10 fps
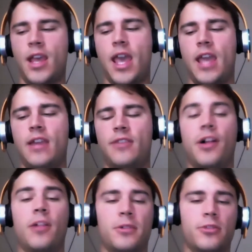a
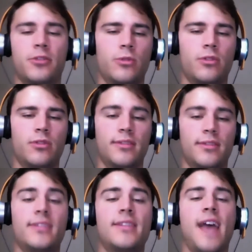developer tools
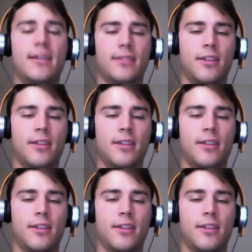SaaS